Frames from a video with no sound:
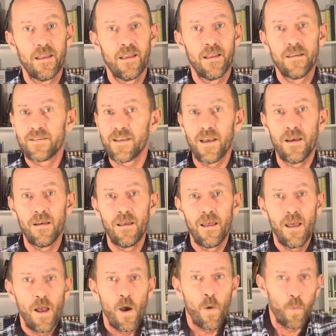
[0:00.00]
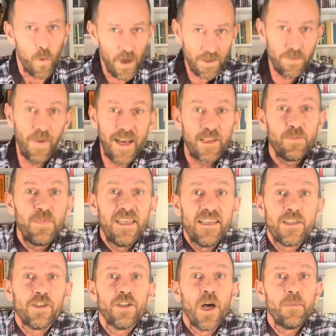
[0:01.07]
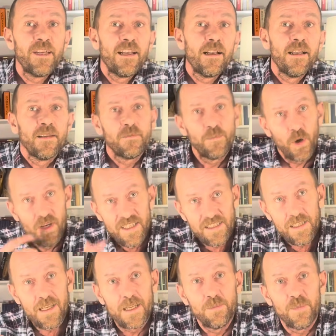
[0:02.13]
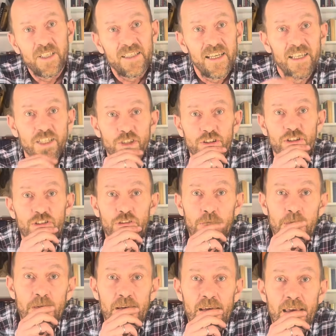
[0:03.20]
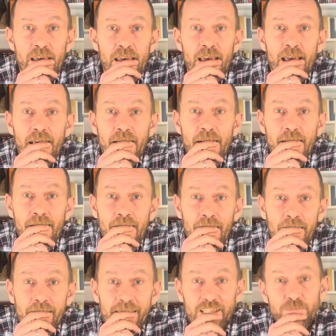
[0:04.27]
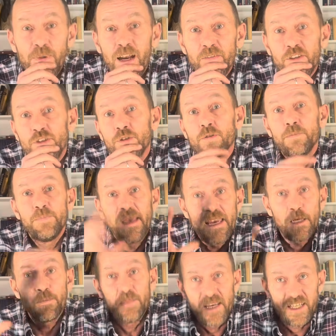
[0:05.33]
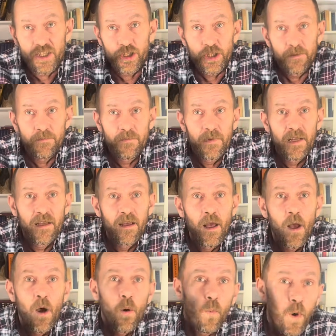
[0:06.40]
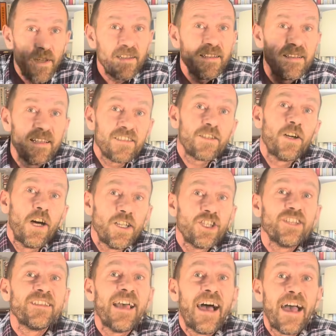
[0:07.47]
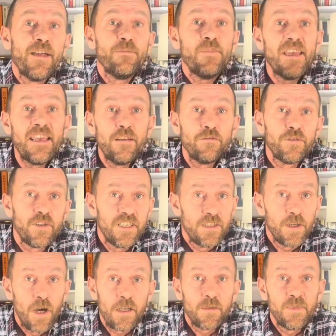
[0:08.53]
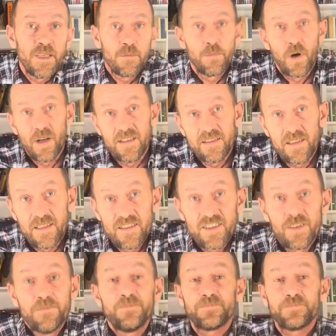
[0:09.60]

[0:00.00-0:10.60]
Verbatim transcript: So, what might be economical and political implications? Let's pivot to the big picture. What does conscious AI mean for the economy and politics?